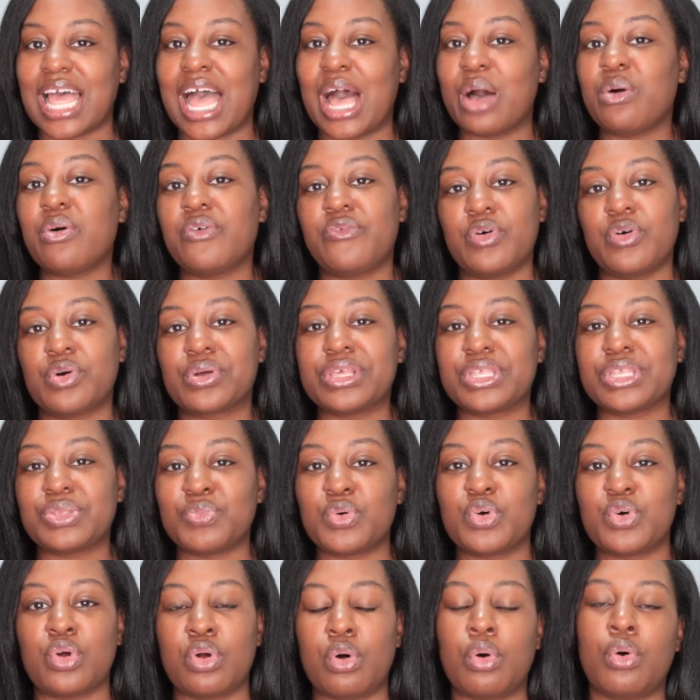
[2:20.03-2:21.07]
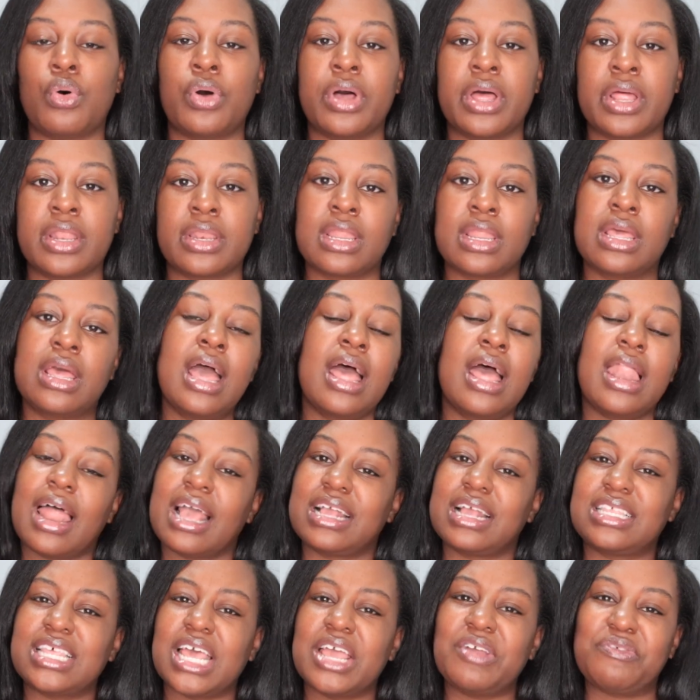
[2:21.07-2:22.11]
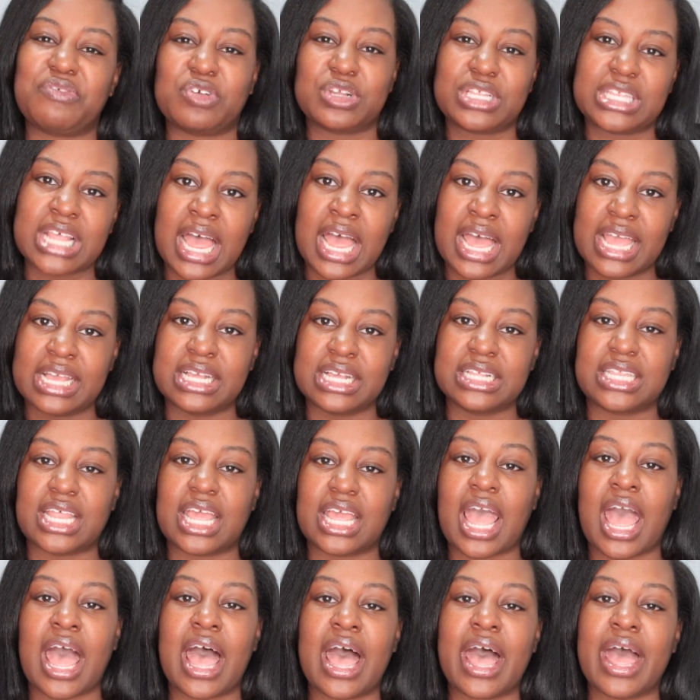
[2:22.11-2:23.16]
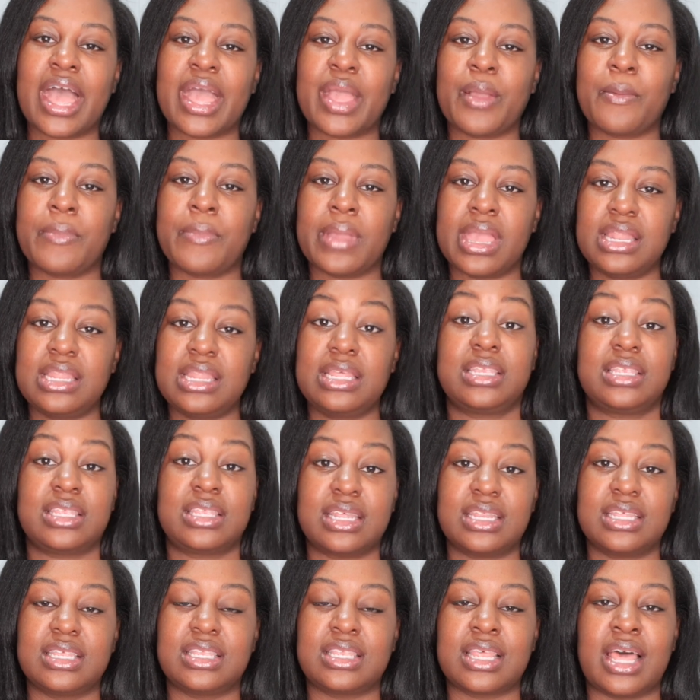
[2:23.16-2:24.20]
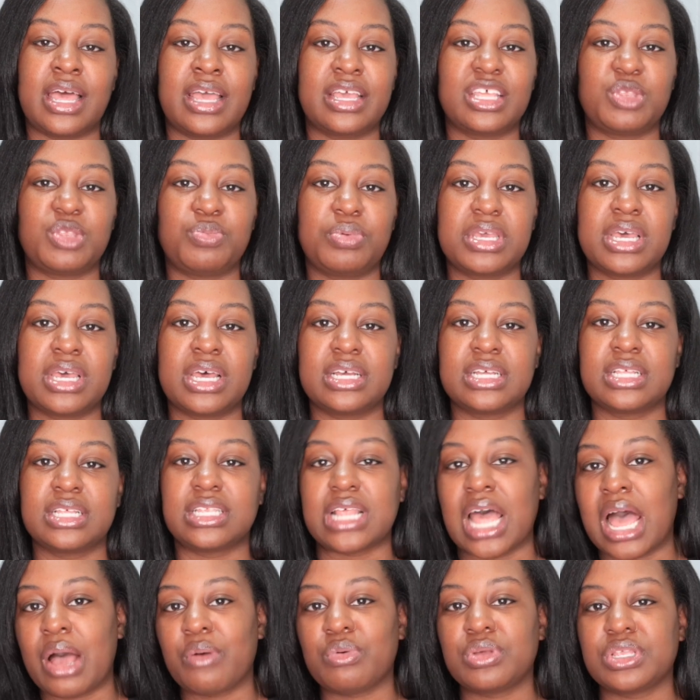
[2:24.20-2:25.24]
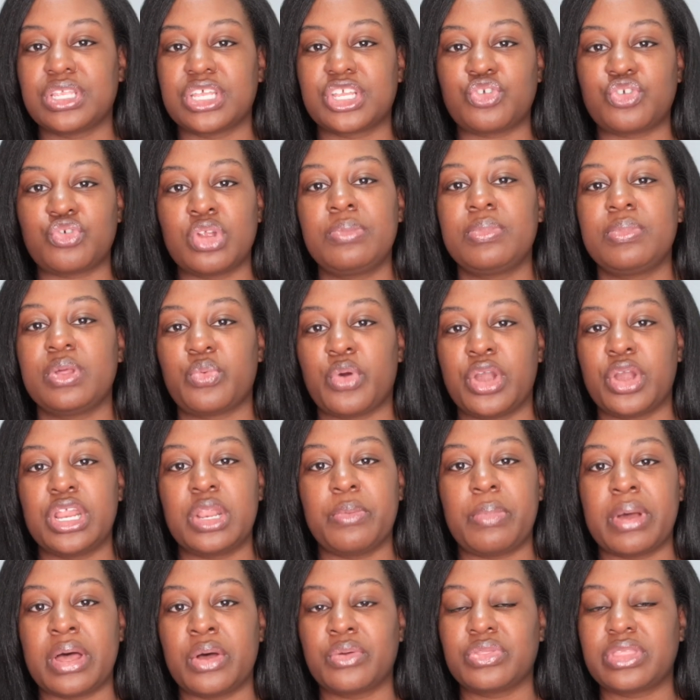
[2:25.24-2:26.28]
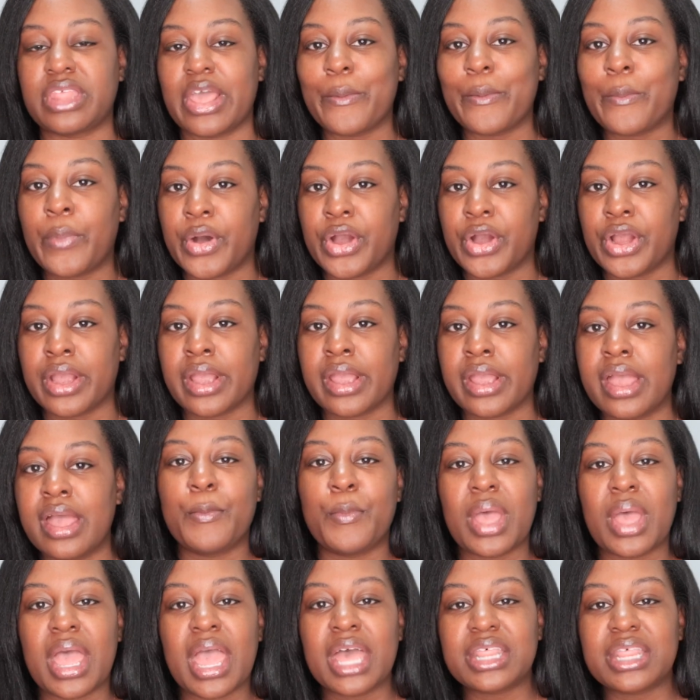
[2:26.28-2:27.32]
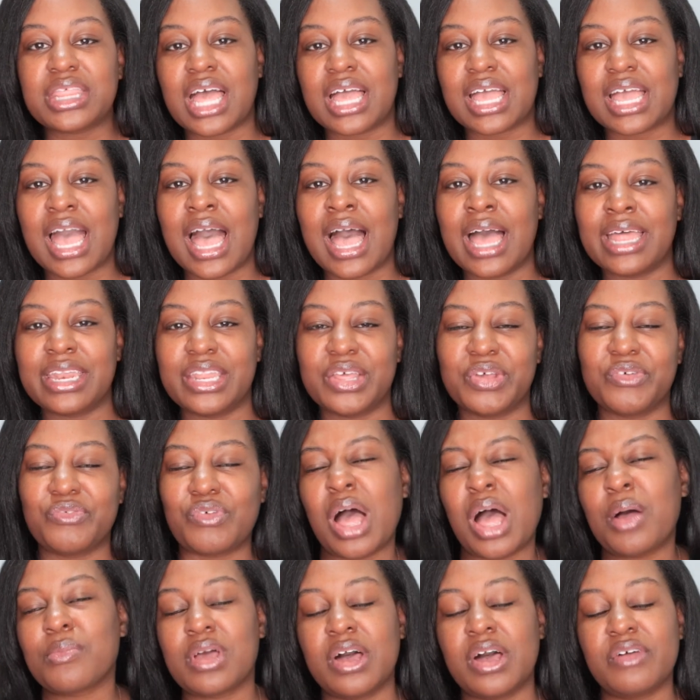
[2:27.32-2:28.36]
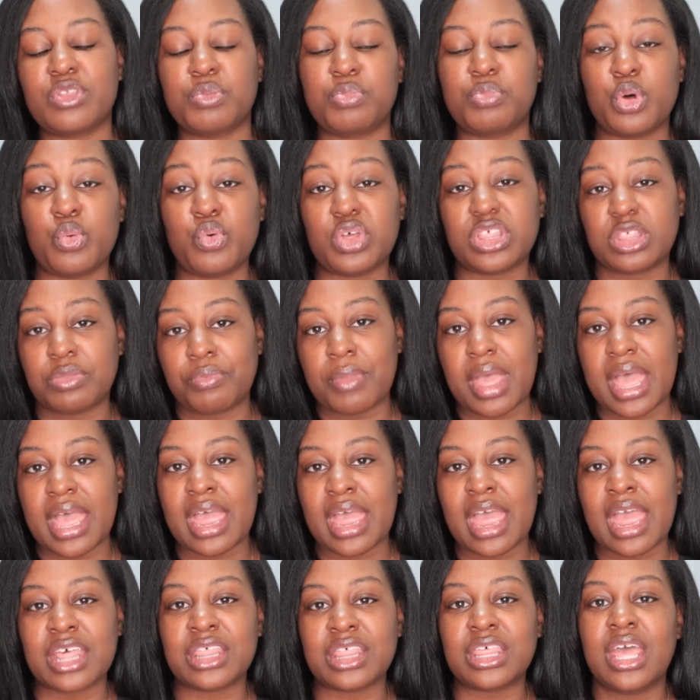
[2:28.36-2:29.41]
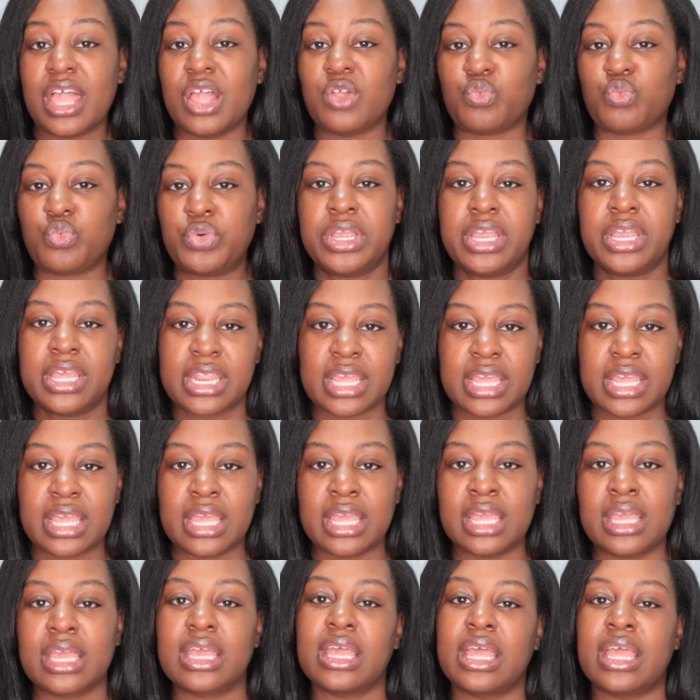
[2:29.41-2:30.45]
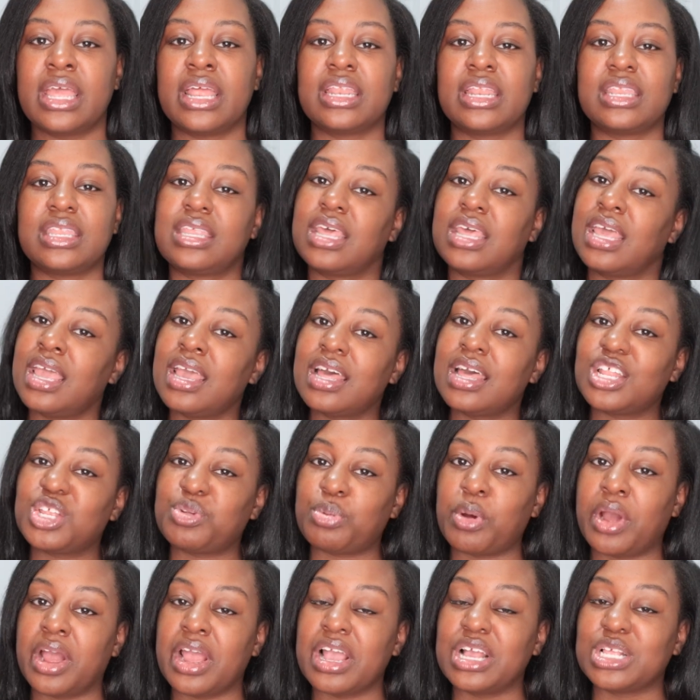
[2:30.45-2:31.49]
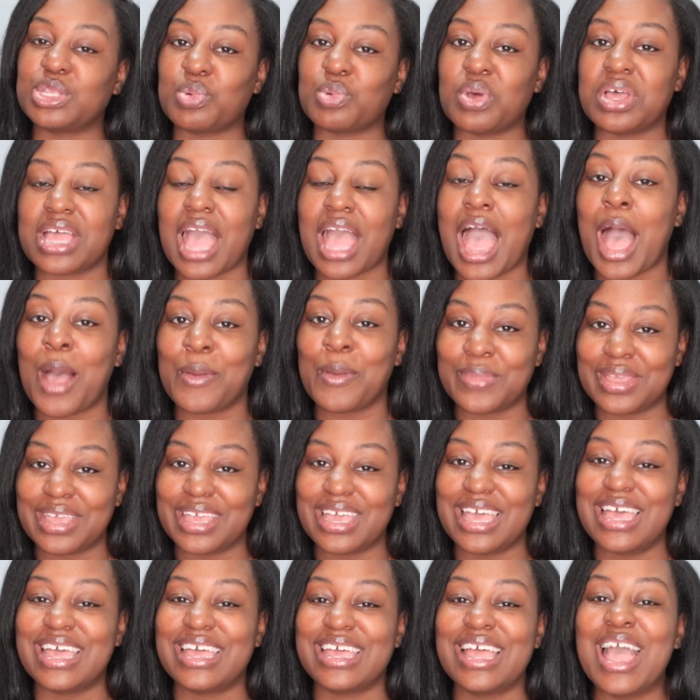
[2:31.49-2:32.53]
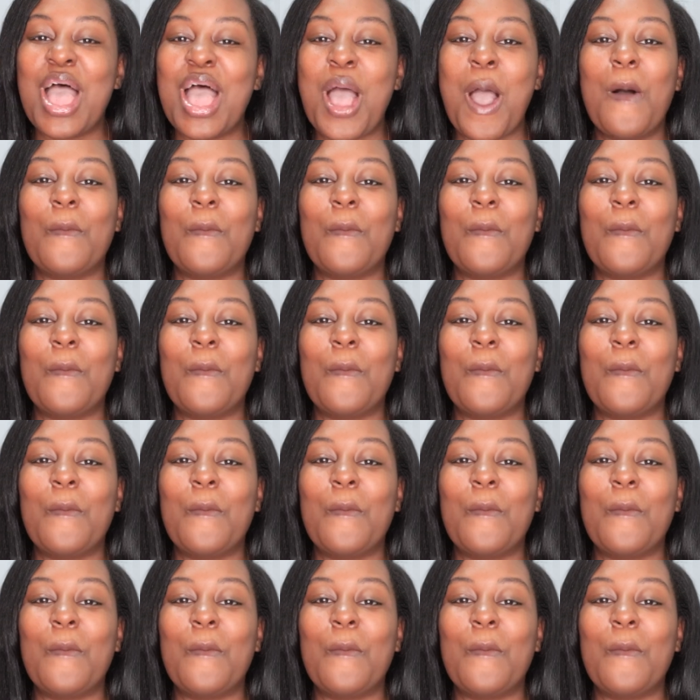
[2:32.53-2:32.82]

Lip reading: I would focus more on, like, say for science, like I mainly studied science because I was extremely worried about that part. Math, I'm comfortable with math and reading, and the English part is what got me.